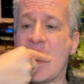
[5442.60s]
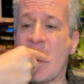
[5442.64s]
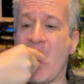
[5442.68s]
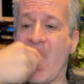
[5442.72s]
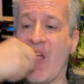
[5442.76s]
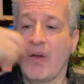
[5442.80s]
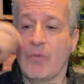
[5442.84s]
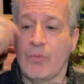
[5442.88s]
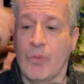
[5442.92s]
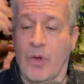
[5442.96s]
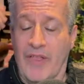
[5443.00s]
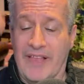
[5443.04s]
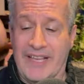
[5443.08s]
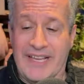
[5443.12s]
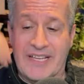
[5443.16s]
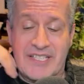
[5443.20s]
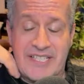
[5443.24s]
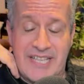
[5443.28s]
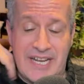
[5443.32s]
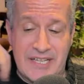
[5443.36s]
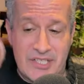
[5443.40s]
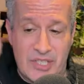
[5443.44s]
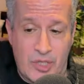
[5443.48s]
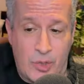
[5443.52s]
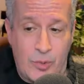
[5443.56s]
Well, I guess
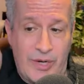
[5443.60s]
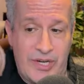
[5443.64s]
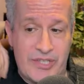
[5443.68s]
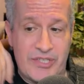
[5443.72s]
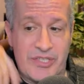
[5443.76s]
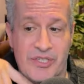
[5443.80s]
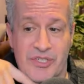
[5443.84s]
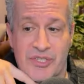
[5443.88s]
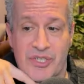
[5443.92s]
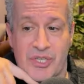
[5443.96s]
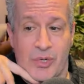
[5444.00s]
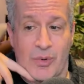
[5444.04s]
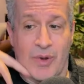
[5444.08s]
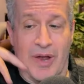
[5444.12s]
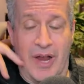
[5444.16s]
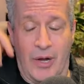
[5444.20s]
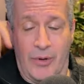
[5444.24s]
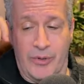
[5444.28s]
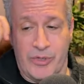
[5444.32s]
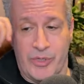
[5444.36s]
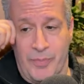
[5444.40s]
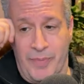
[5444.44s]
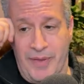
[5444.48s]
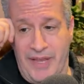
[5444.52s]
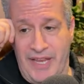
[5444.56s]
that's the question too. How are
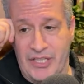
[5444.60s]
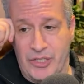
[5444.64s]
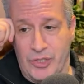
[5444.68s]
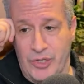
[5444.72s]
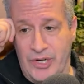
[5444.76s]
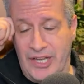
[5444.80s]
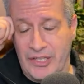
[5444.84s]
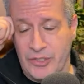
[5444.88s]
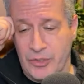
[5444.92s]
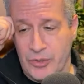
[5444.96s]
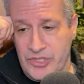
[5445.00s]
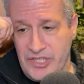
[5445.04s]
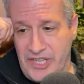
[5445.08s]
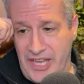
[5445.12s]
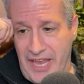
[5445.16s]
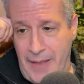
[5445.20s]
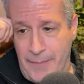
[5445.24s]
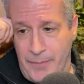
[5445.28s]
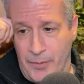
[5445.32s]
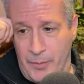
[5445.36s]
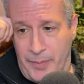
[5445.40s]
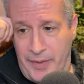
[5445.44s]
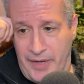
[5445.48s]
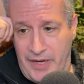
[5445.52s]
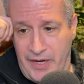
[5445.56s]
you paying? You're not using
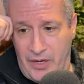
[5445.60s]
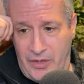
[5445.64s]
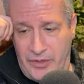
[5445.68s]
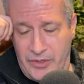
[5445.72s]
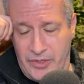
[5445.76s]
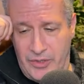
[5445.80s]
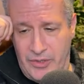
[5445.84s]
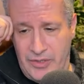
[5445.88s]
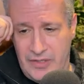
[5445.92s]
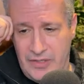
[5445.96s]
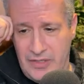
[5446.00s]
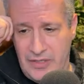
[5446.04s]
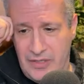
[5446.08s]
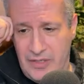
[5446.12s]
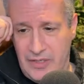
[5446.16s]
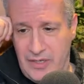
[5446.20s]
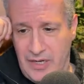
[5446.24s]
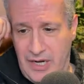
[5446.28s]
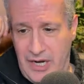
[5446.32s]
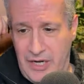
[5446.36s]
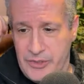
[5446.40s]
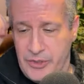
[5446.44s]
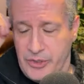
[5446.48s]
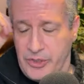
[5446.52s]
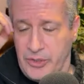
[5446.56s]
Apple Pay, are you?
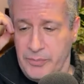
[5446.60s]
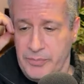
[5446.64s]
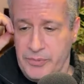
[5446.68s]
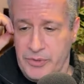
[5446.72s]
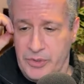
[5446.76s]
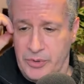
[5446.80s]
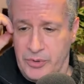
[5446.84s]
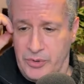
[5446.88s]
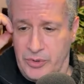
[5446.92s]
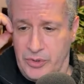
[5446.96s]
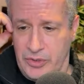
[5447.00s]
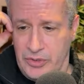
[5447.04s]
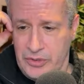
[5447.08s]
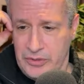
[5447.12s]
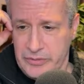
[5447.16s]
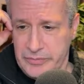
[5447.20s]
On your computer.